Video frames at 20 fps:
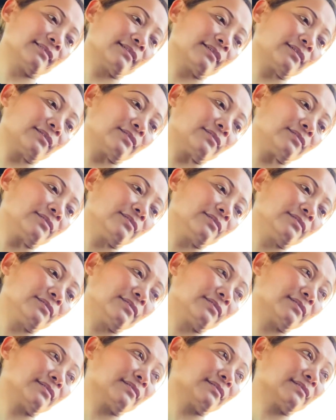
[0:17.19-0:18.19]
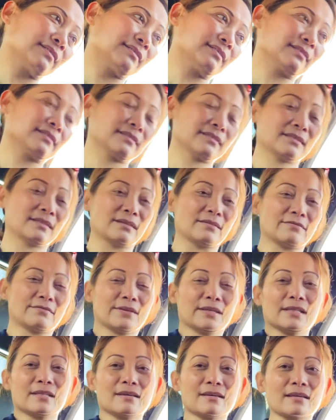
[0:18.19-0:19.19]
So I
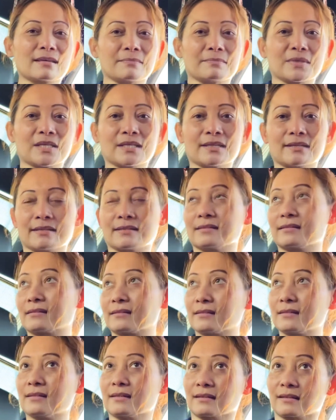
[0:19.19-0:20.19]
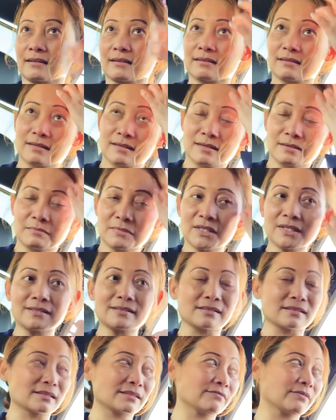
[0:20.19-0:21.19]
feel like I'm getting sick.
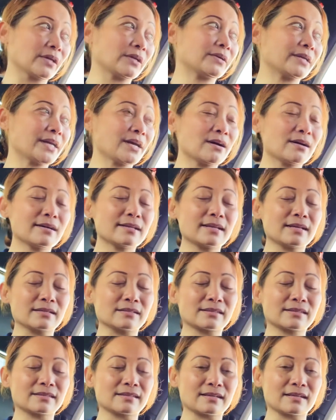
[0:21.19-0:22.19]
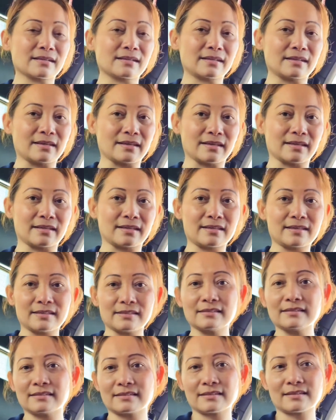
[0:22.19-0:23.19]
Plus it's very hot outside and
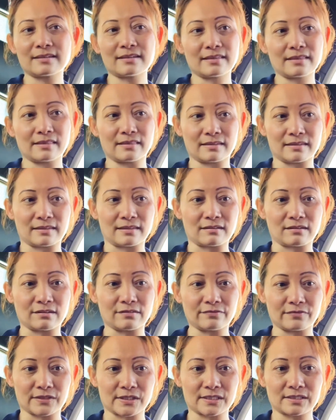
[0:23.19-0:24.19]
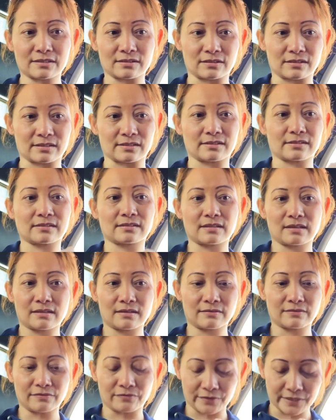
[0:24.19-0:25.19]
inside the office is
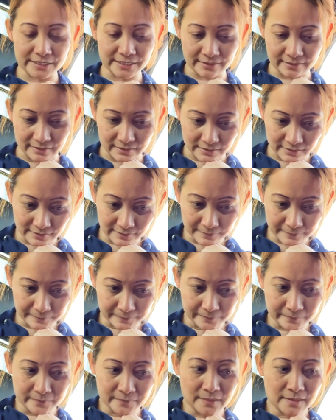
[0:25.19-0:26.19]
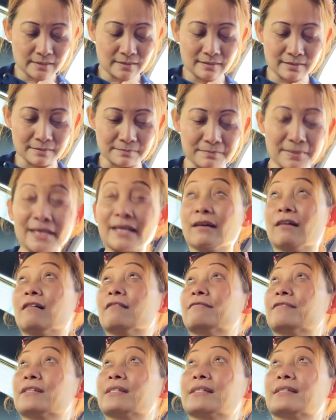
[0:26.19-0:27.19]
freezing. In my
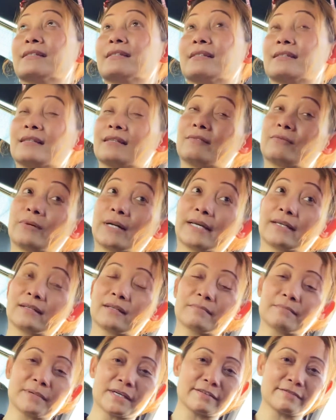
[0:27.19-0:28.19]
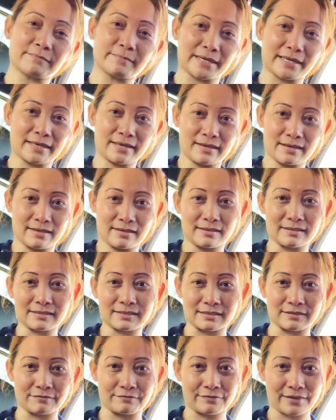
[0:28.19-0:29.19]
office, right above my head
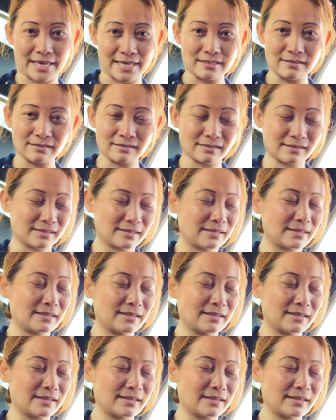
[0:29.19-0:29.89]
is the vent.